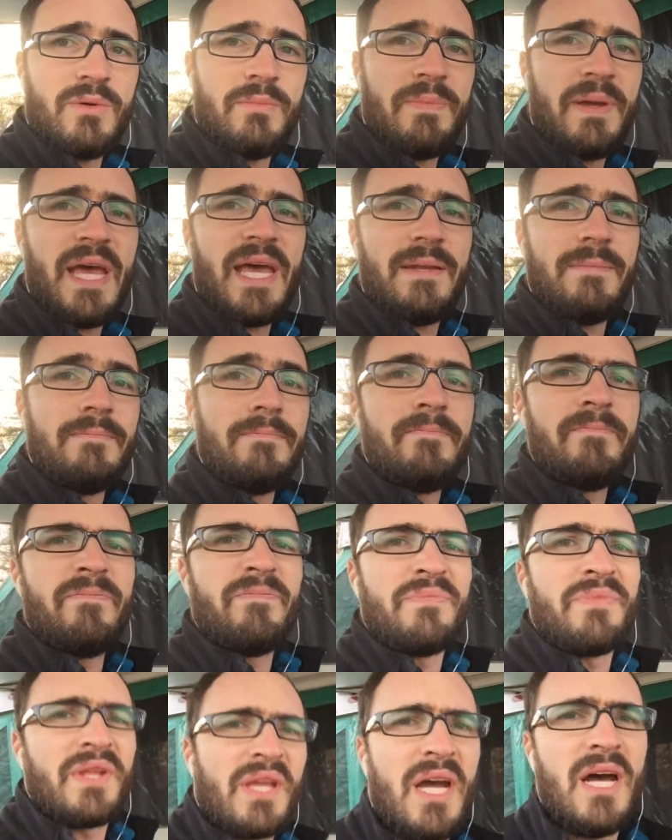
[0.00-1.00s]
a bed.
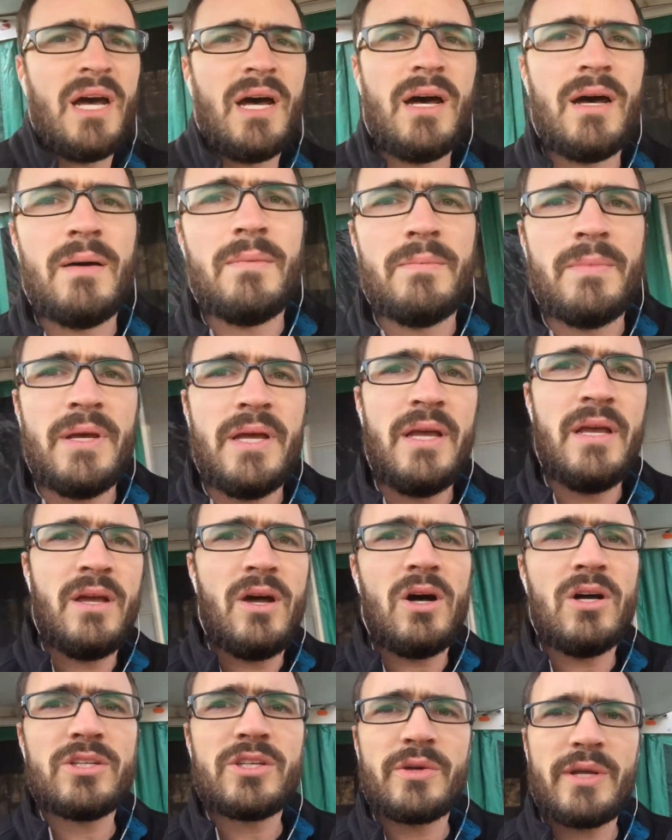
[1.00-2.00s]

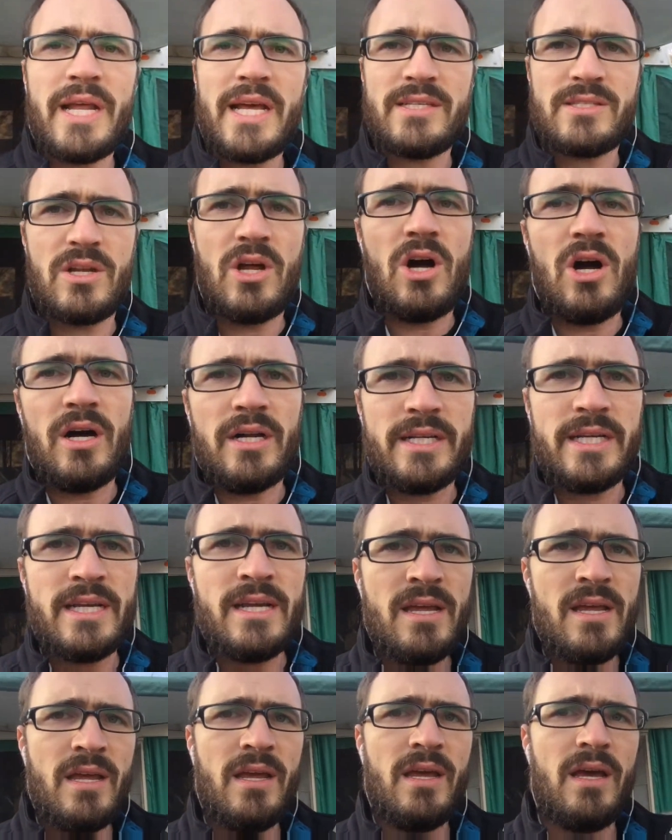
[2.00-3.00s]
Also, it has an
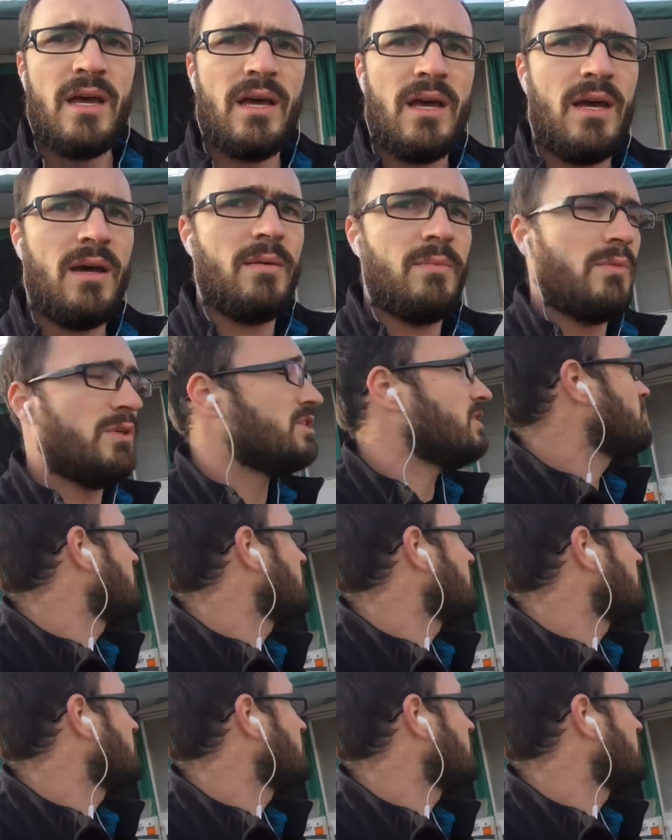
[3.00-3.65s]
awning, which I